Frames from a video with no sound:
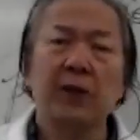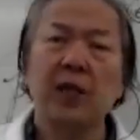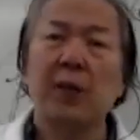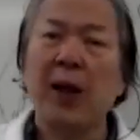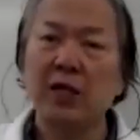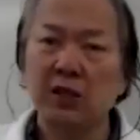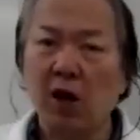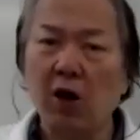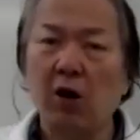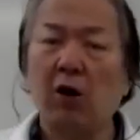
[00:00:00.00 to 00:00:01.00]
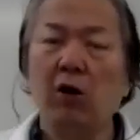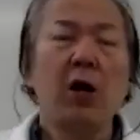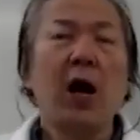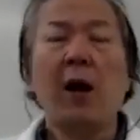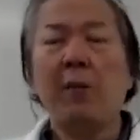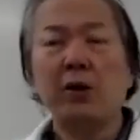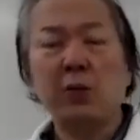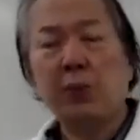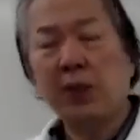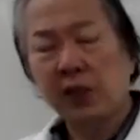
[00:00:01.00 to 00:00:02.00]
Depends on how
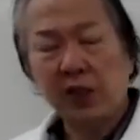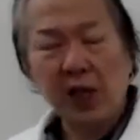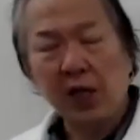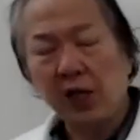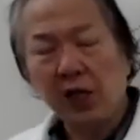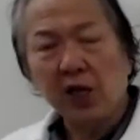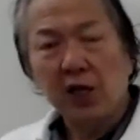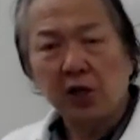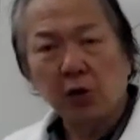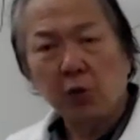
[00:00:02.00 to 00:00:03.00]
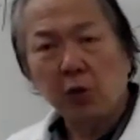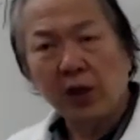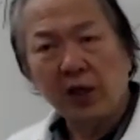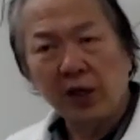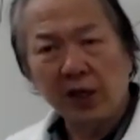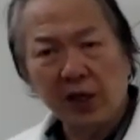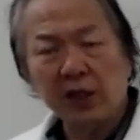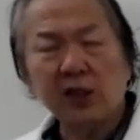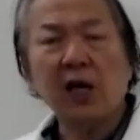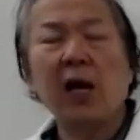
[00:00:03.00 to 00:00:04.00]
much percent you
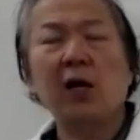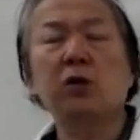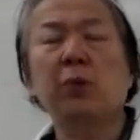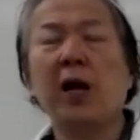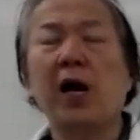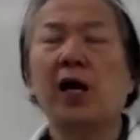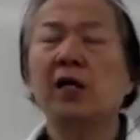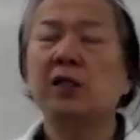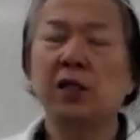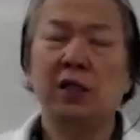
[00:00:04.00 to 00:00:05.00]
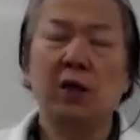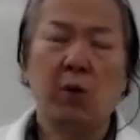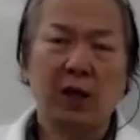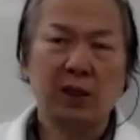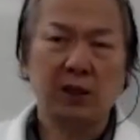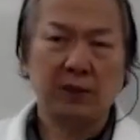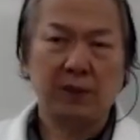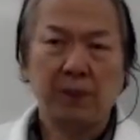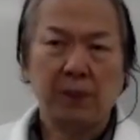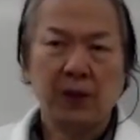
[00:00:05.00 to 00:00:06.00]
release H plus in the water.
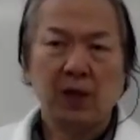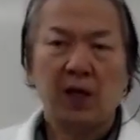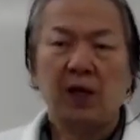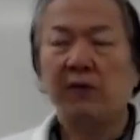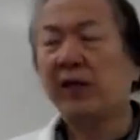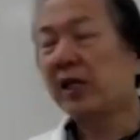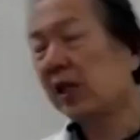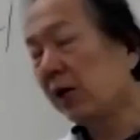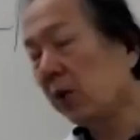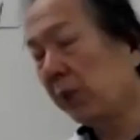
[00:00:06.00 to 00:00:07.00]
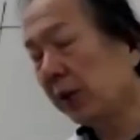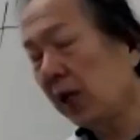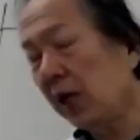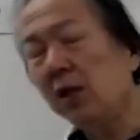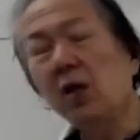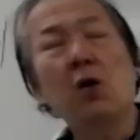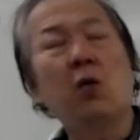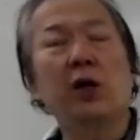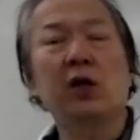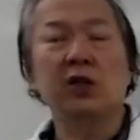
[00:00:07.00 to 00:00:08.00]
If that's 100%,
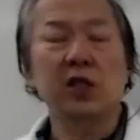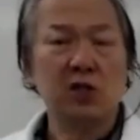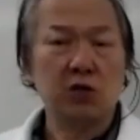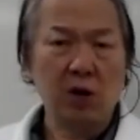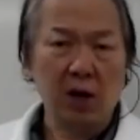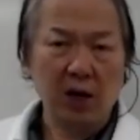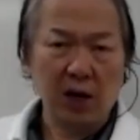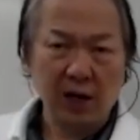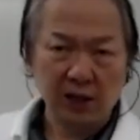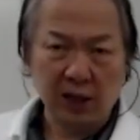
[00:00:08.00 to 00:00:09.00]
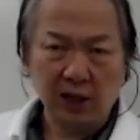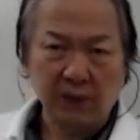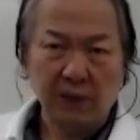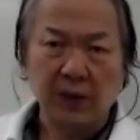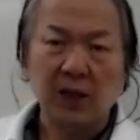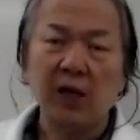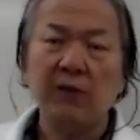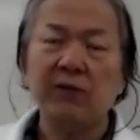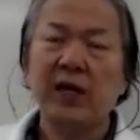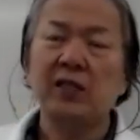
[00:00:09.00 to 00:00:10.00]
we call the strong acid.
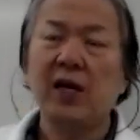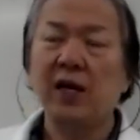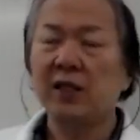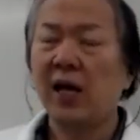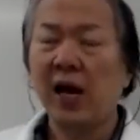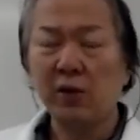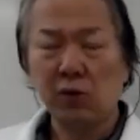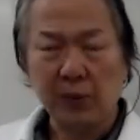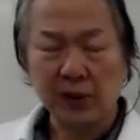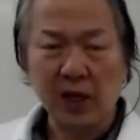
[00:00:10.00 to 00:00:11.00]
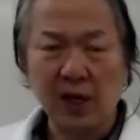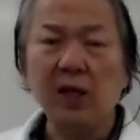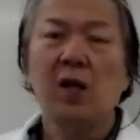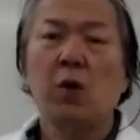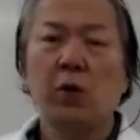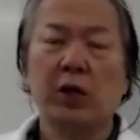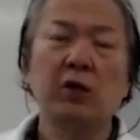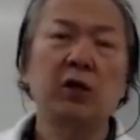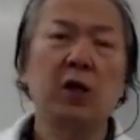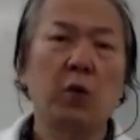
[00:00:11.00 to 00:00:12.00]
If that's less than 100%, we
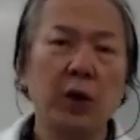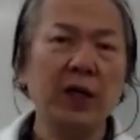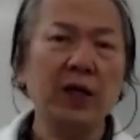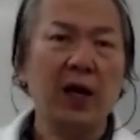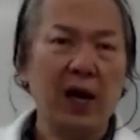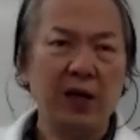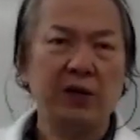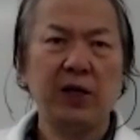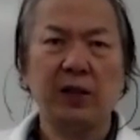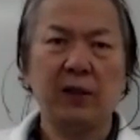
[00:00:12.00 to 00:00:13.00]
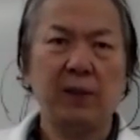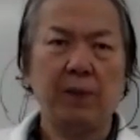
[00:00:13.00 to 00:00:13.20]
call the weak acid.